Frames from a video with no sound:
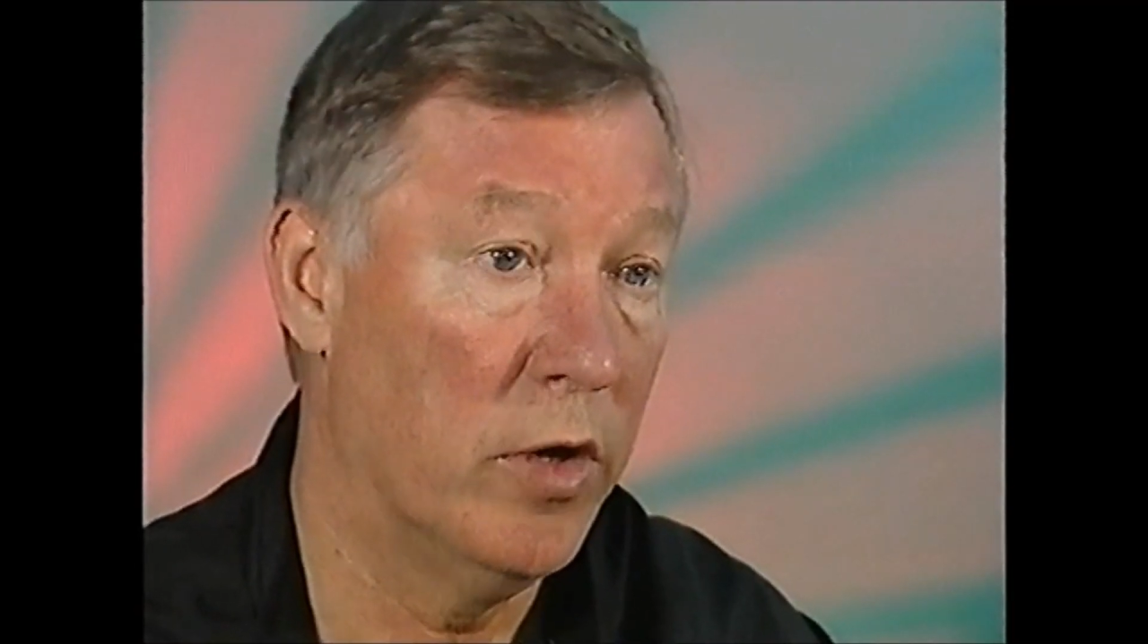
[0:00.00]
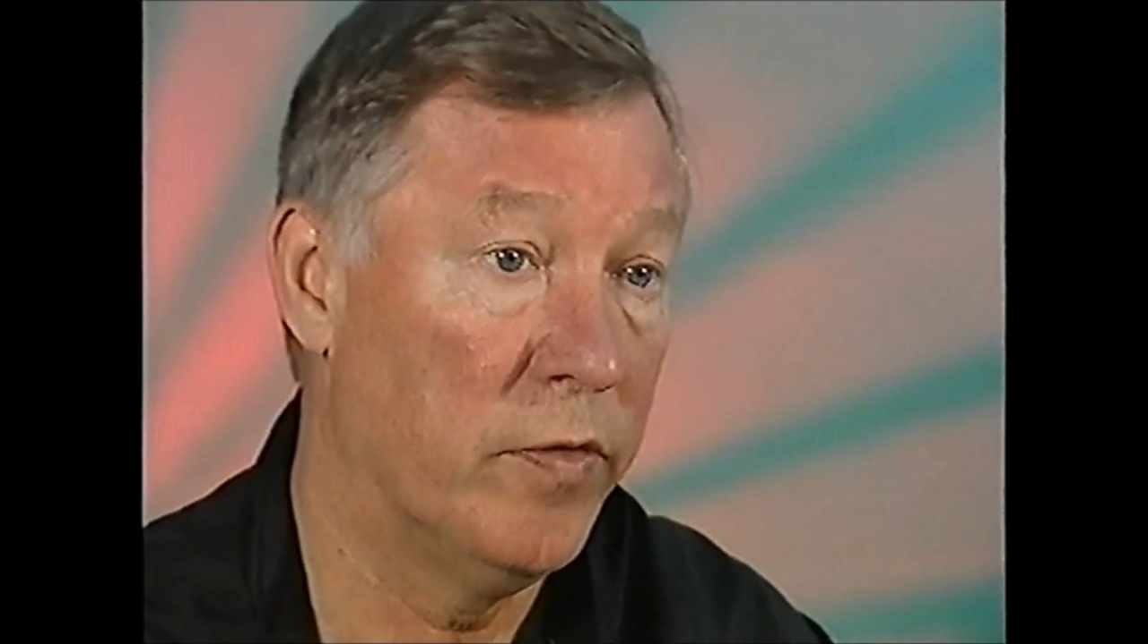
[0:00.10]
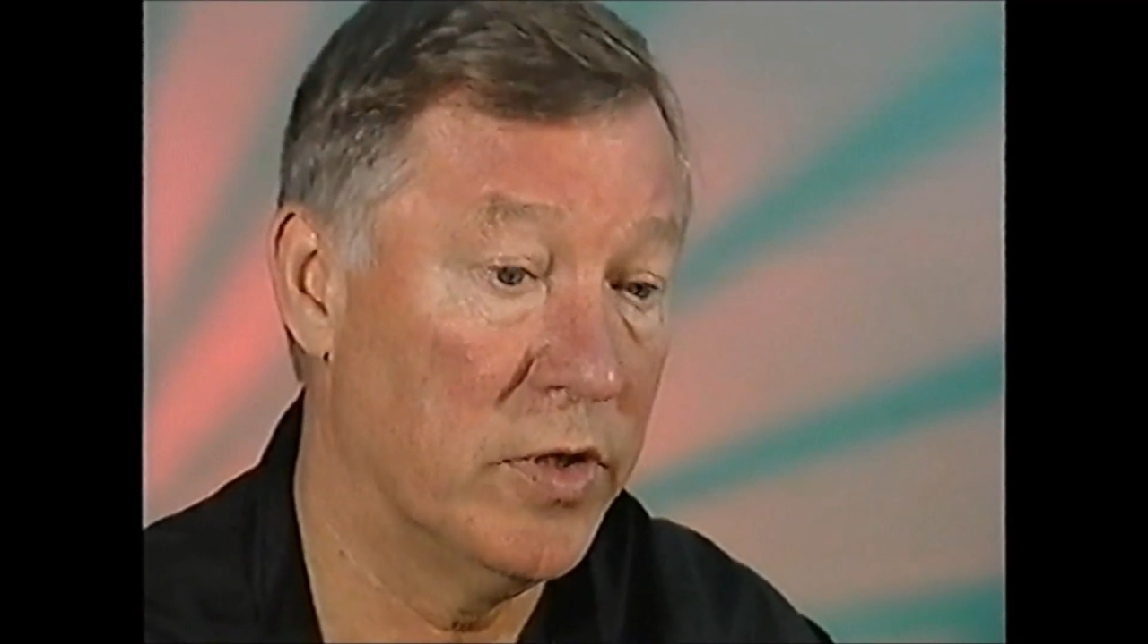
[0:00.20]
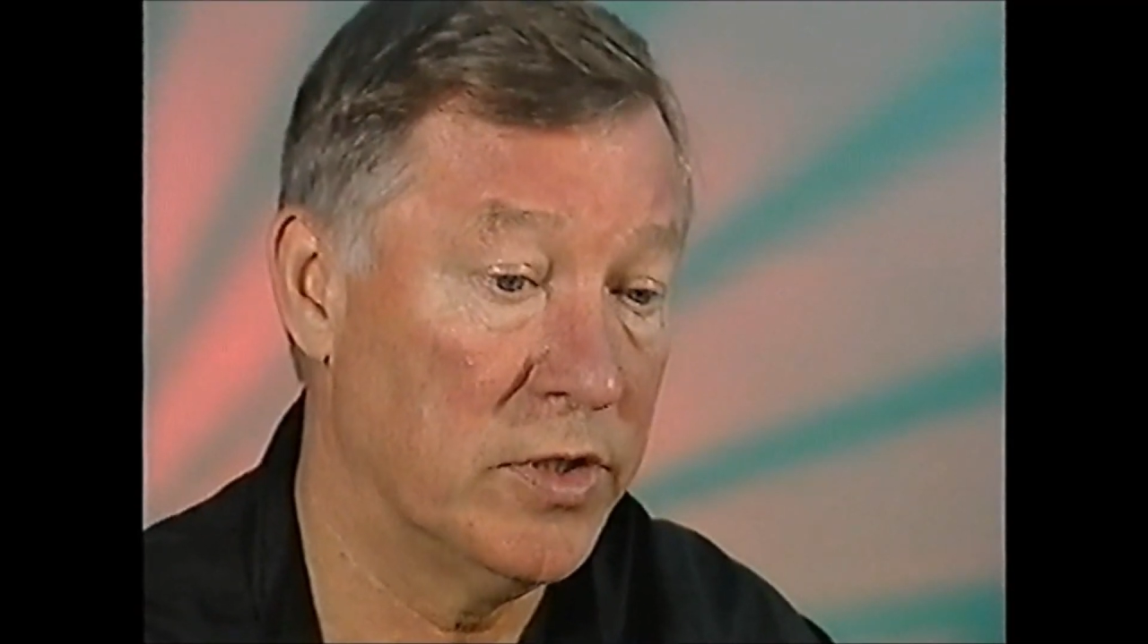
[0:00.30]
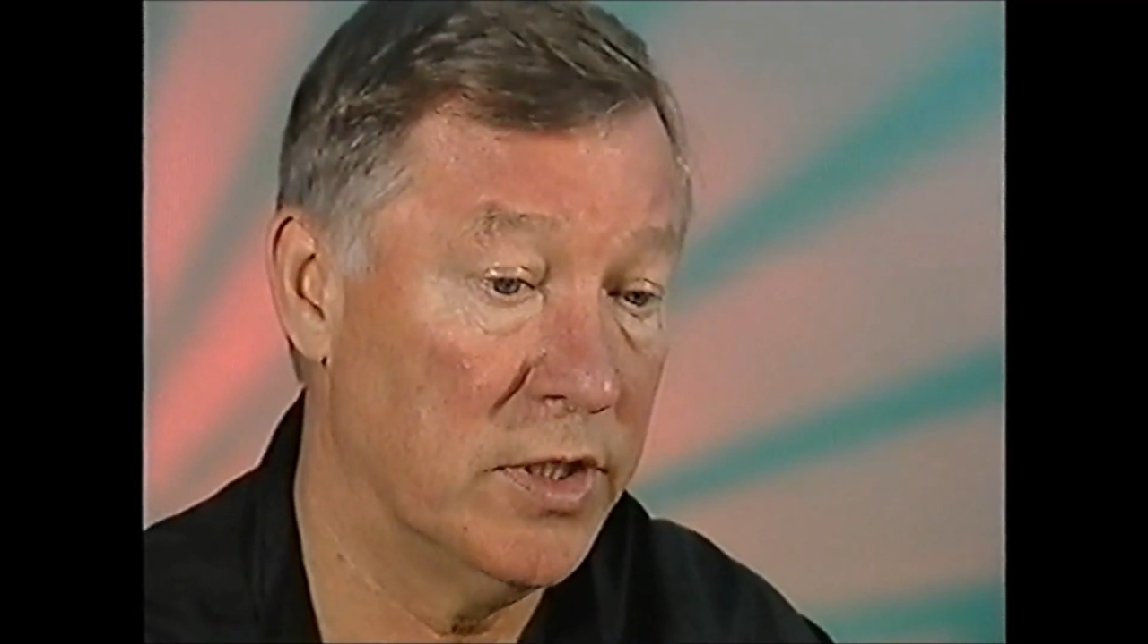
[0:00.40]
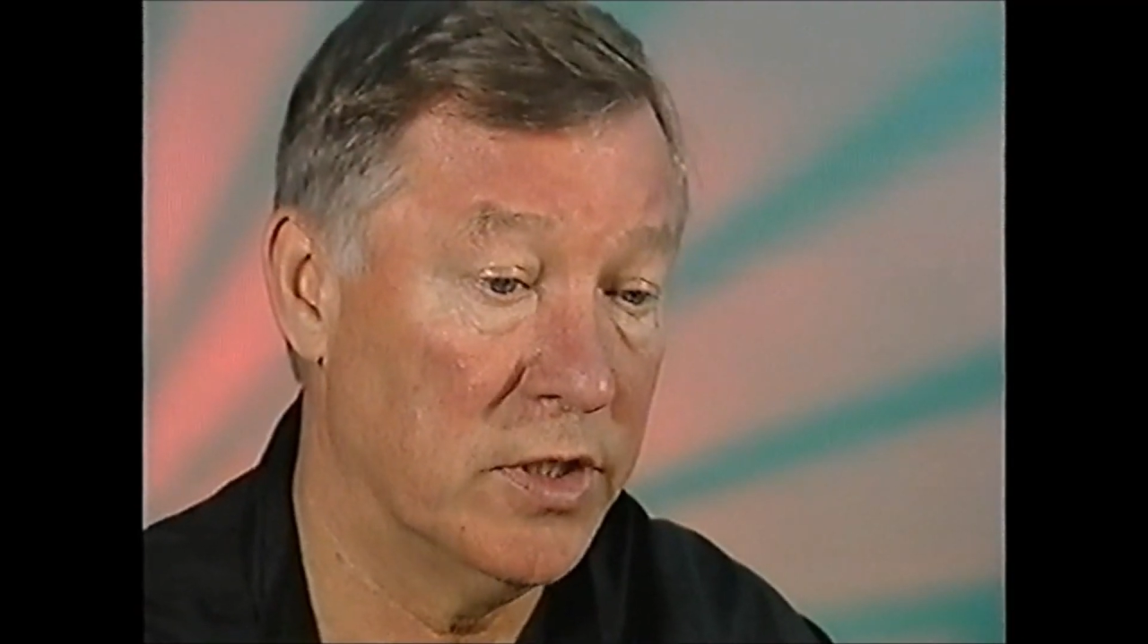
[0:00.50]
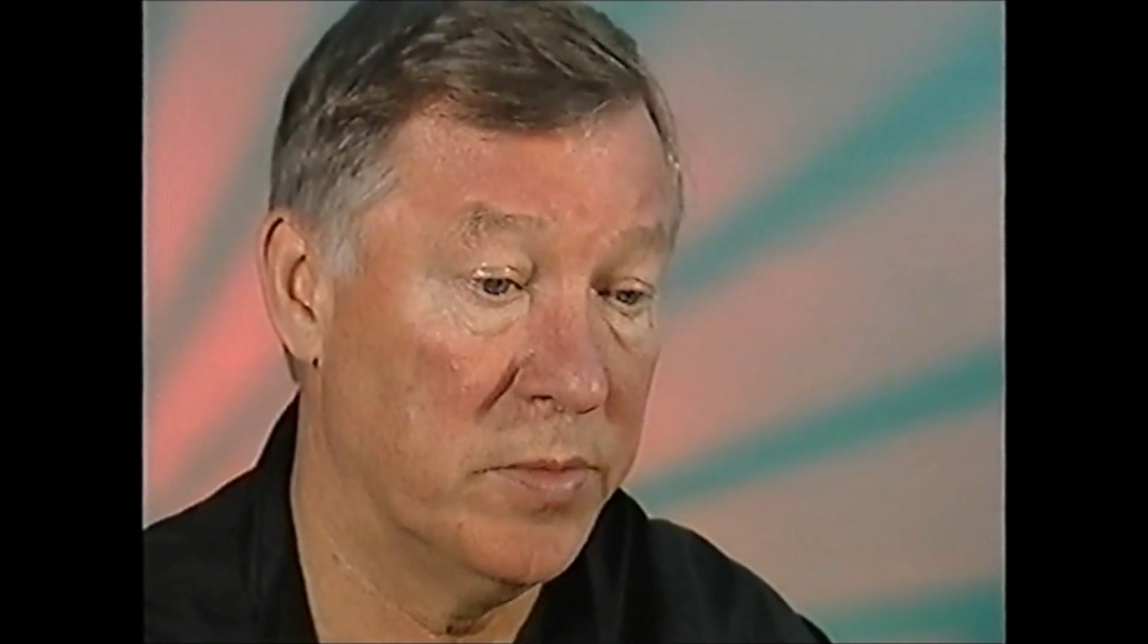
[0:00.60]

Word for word: for ourselves,